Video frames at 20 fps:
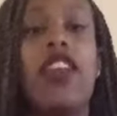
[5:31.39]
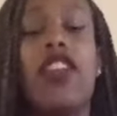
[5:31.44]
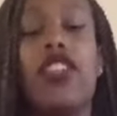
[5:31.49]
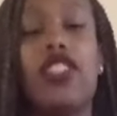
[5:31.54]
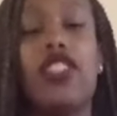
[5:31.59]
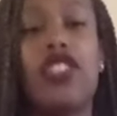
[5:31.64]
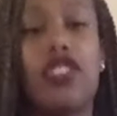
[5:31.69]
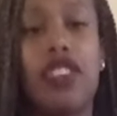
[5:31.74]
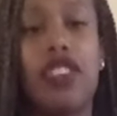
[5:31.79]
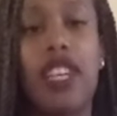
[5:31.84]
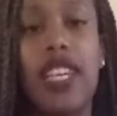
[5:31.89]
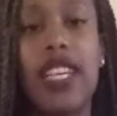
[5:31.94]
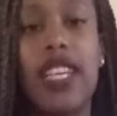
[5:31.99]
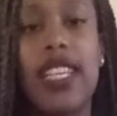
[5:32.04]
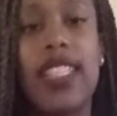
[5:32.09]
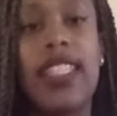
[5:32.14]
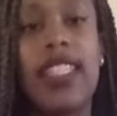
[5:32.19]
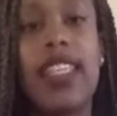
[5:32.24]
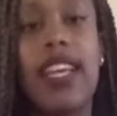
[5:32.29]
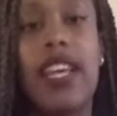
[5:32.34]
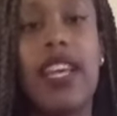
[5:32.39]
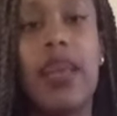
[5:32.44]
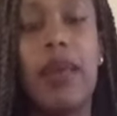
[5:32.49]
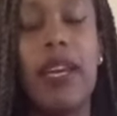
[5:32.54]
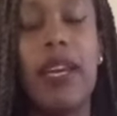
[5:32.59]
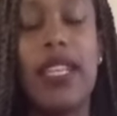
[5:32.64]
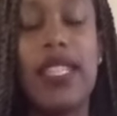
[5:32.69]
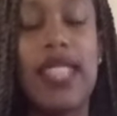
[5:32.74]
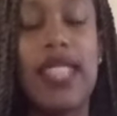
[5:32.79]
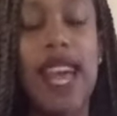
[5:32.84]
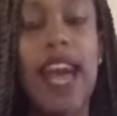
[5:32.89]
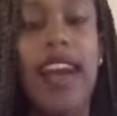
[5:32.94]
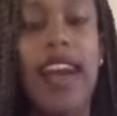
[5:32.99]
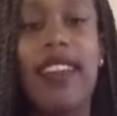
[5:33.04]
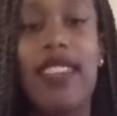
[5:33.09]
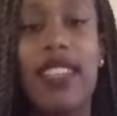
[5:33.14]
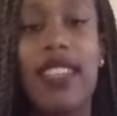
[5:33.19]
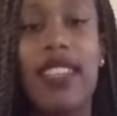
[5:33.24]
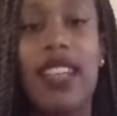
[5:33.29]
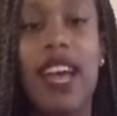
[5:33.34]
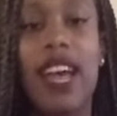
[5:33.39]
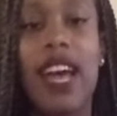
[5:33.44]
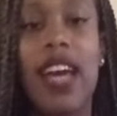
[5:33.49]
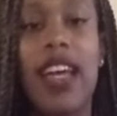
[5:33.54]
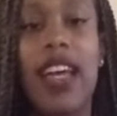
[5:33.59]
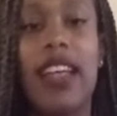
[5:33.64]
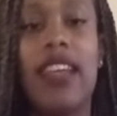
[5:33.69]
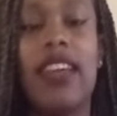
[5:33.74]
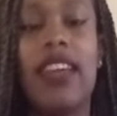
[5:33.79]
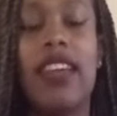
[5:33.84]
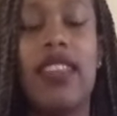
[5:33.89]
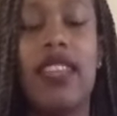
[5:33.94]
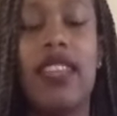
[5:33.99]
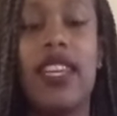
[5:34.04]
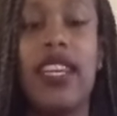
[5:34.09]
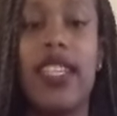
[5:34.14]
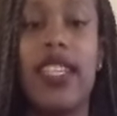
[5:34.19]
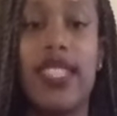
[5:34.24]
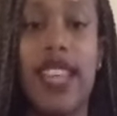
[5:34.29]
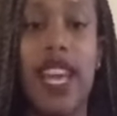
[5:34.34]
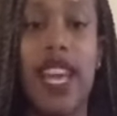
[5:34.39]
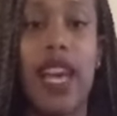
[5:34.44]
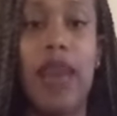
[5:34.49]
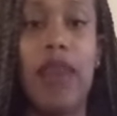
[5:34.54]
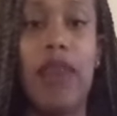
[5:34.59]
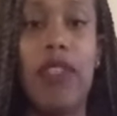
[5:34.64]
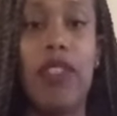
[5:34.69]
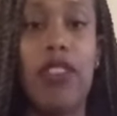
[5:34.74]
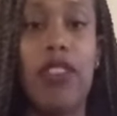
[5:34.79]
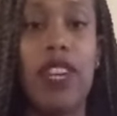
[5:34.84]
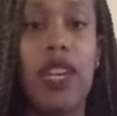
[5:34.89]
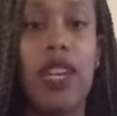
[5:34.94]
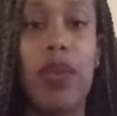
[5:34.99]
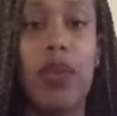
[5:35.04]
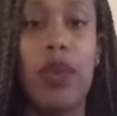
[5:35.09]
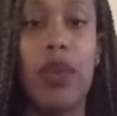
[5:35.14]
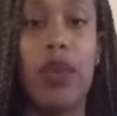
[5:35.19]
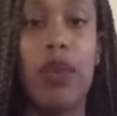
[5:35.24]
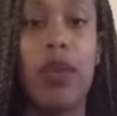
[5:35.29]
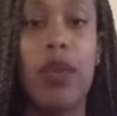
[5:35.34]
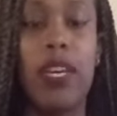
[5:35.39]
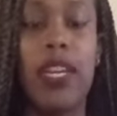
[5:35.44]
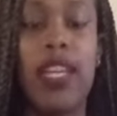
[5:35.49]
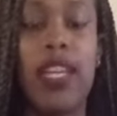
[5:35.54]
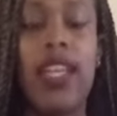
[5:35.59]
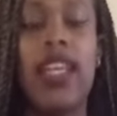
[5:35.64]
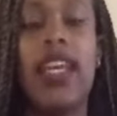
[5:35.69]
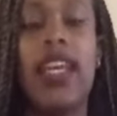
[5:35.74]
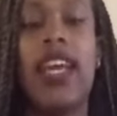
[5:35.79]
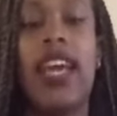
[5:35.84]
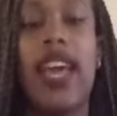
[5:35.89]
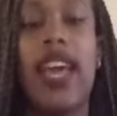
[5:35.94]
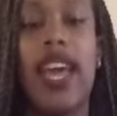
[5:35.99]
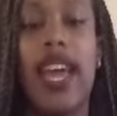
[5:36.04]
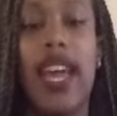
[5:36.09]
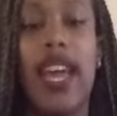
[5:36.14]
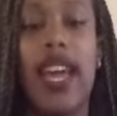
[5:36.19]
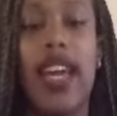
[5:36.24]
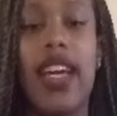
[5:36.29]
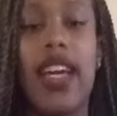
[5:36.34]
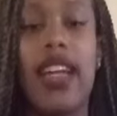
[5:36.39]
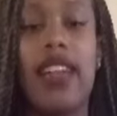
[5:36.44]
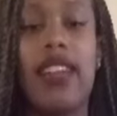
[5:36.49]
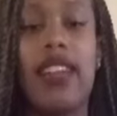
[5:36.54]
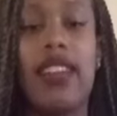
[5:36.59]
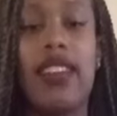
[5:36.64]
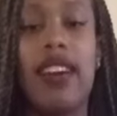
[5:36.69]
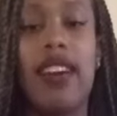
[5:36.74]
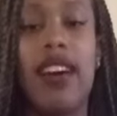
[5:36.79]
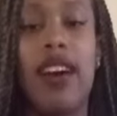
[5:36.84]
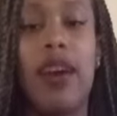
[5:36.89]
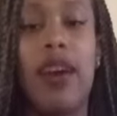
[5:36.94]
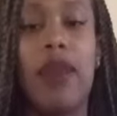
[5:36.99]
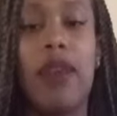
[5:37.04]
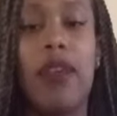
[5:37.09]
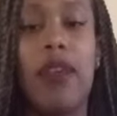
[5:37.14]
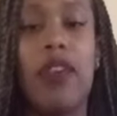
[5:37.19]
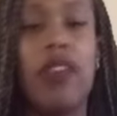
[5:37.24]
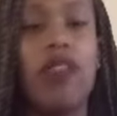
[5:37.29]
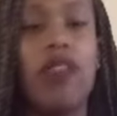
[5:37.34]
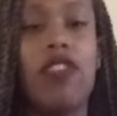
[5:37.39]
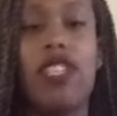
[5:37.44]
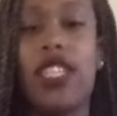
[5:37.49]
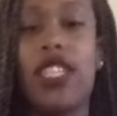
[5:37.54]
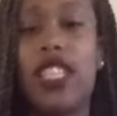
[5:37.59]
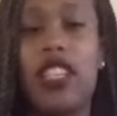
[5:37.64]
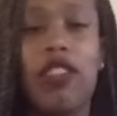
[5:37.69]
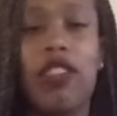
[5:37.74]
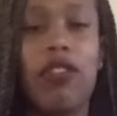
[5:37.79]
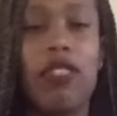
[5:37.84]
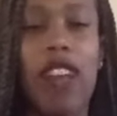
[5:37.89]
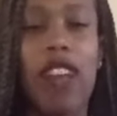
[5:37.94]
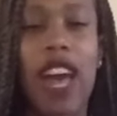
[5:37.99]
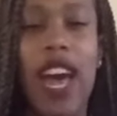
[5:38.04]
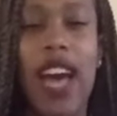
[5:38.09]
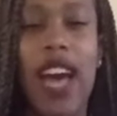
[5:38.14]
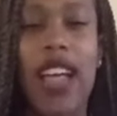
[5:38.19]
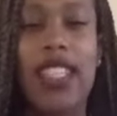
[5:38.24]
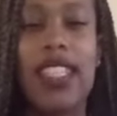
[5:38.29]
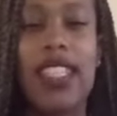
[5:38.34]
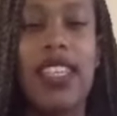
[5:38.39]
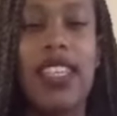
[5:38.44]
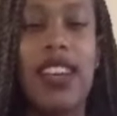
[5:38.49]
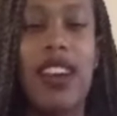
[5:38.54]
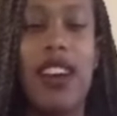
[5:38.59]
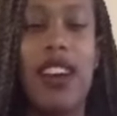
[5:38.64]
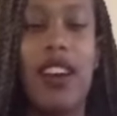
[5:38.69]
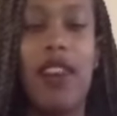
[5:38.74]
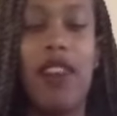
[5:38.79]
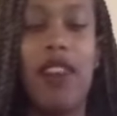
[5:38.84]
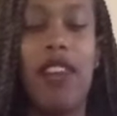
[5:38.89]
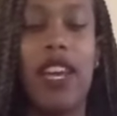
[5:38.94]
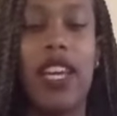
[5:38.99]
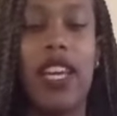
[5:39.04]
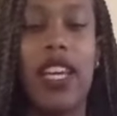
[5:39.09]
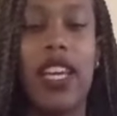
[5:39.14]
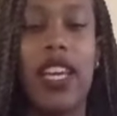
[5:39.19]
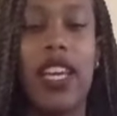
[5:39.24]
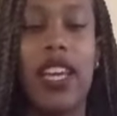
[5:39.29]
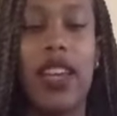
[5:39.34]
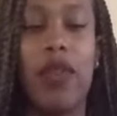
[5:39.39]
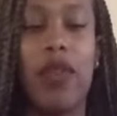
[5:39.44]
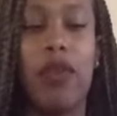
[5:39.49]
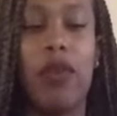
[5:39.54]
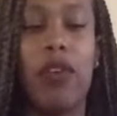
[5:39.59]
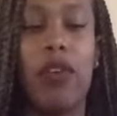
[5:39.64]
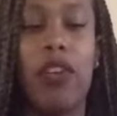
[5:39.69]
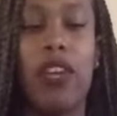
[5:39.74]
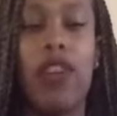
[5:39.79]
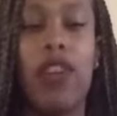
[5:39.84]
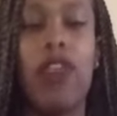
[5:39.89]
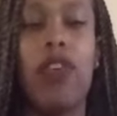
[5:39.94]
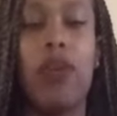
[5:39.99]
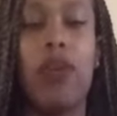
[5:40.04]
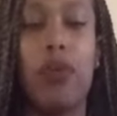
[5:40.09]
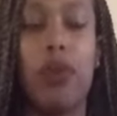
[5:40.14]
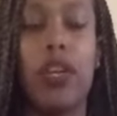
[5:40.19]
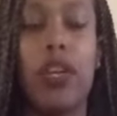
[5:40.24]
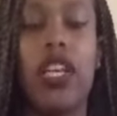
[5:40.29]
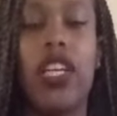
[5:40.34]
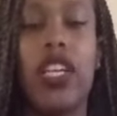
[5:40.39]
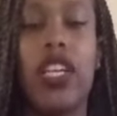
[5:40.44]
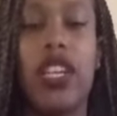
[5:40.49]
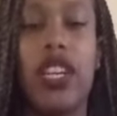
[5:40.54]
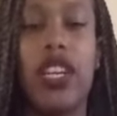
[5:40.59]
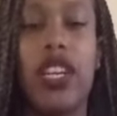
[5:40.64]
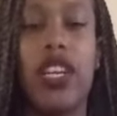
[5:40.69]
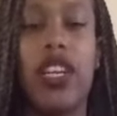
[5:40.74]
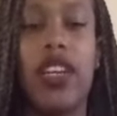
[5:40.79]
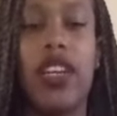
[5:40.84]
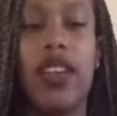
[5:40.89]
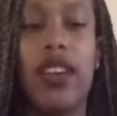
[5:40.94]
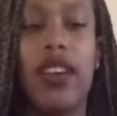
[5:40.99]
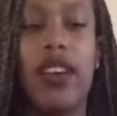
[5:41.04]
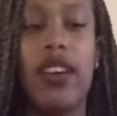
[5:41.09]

The screen is set up exactly like the exam screen would be, and you can still flag stuff. Like, it will give you a pretty good